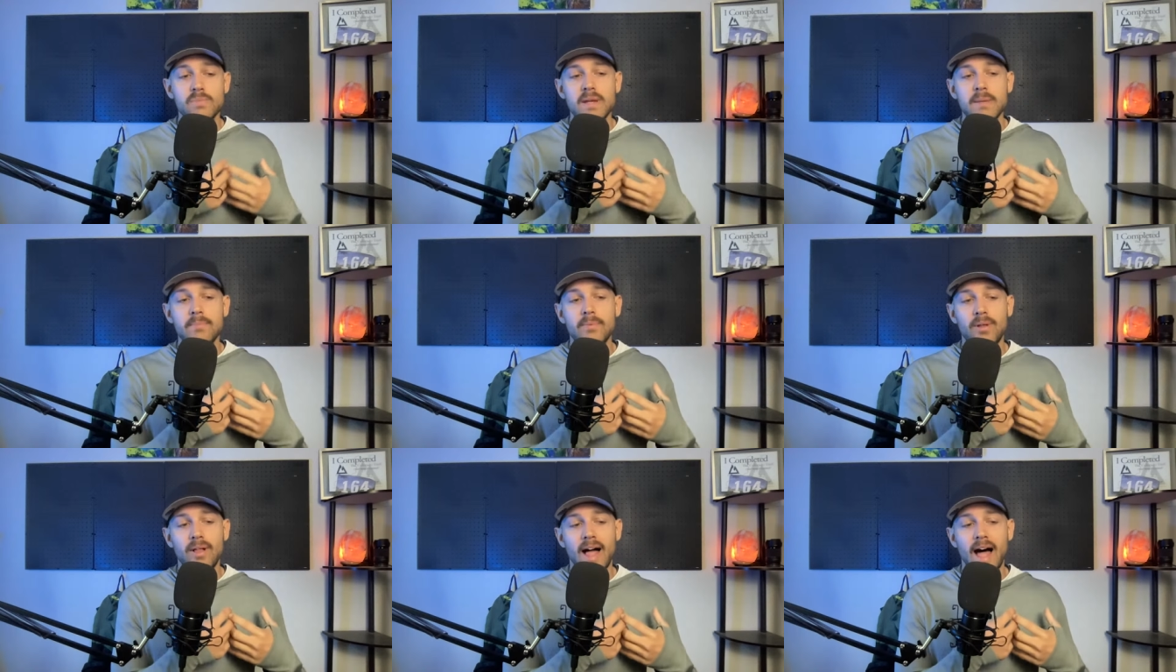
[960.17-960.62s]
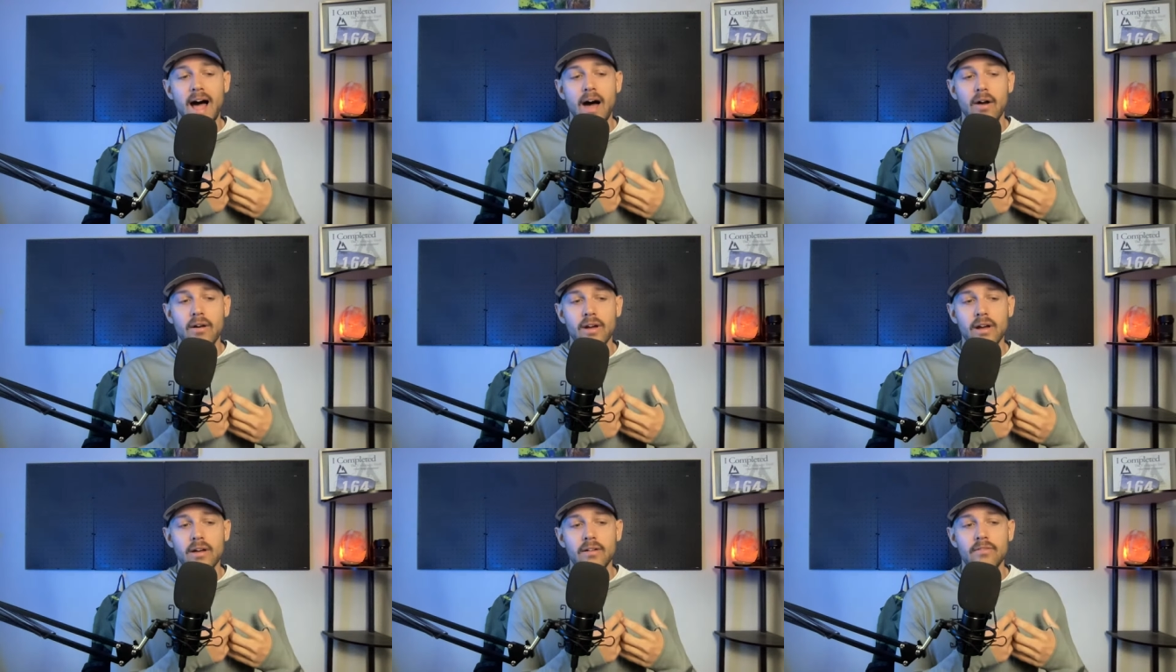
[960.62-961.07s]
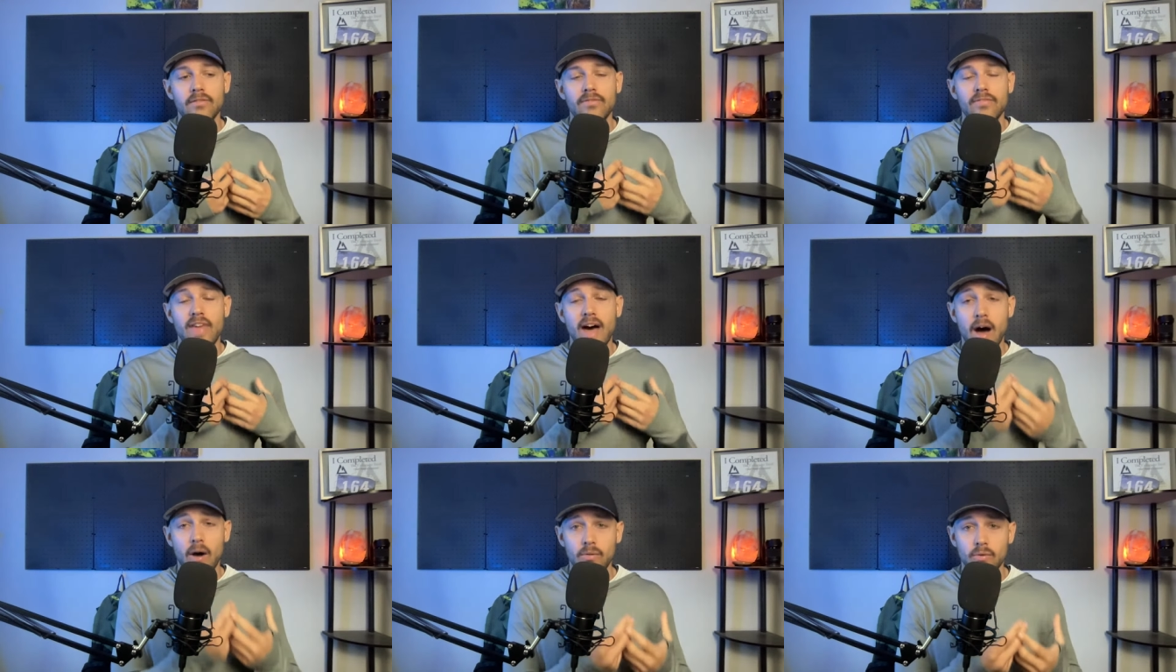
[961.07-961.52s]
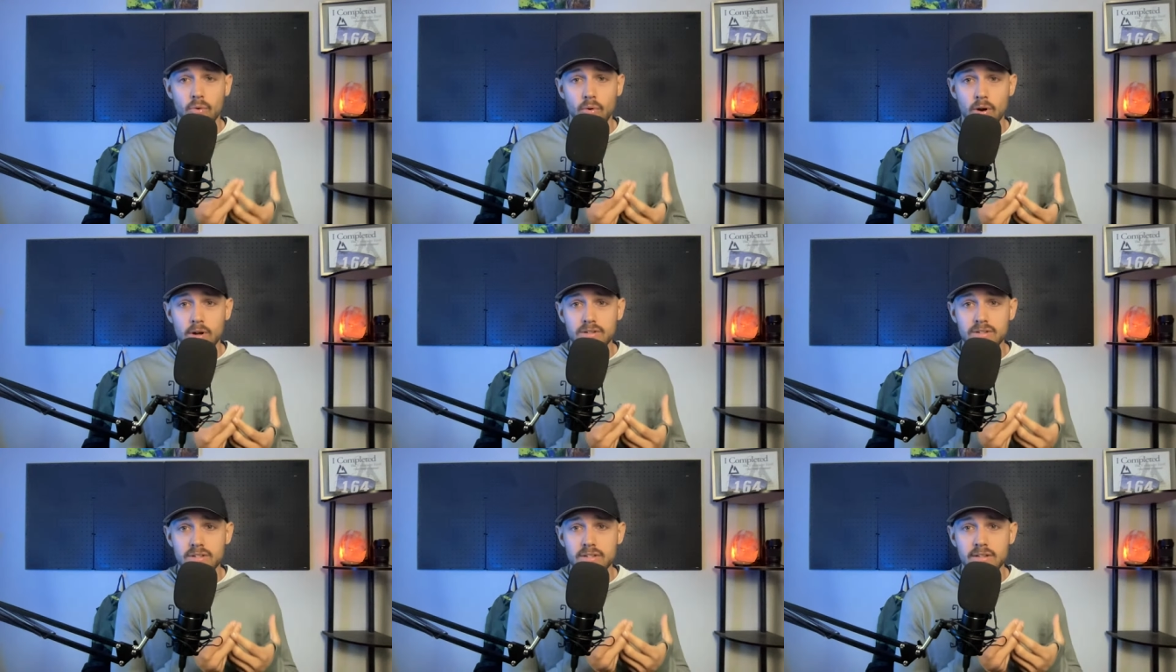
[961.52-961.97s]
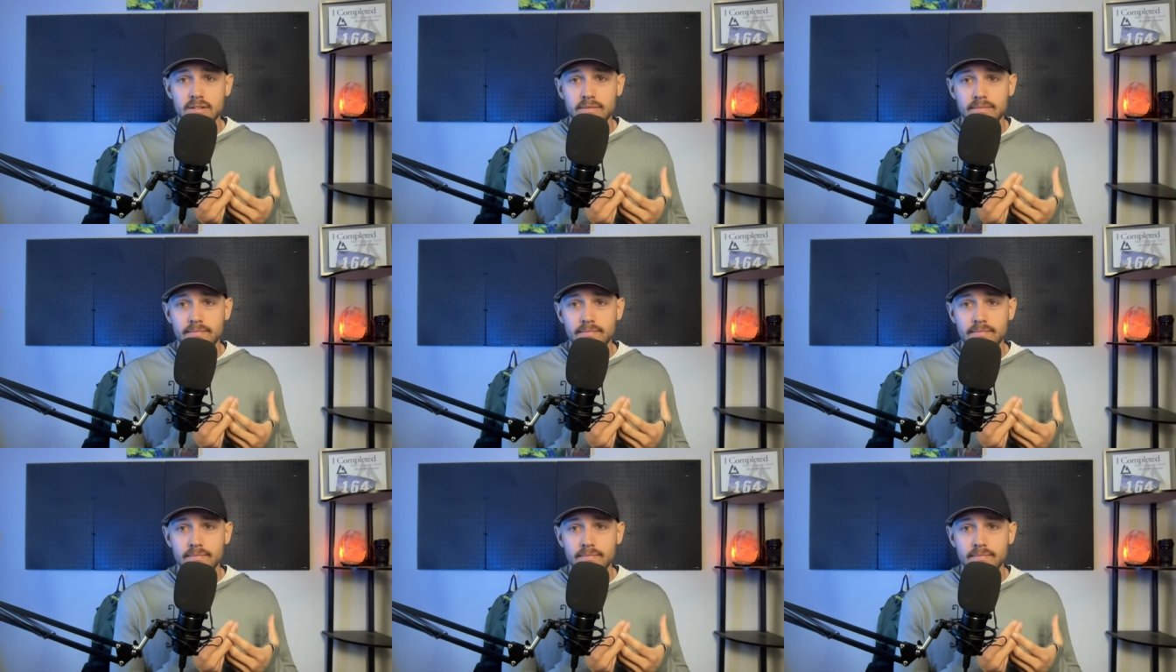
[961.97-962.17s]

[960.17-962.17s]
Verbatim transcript: people out of the outdoors.